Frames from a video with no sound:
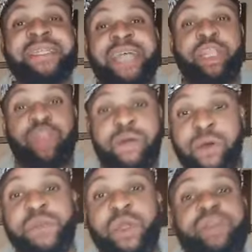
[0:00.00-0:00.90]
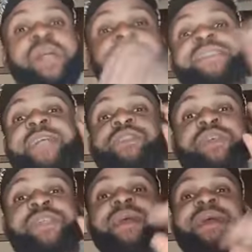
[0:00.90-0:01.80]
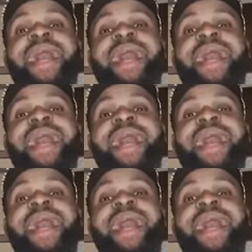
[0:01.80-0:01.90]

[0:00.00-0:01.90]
They love us because they know say